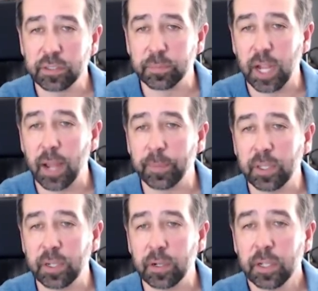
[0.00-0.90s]
some copy
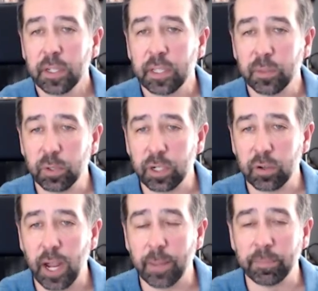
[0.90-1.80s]
here, and then we're going to
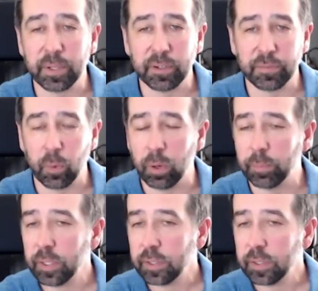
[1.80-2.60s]
grab them in a form.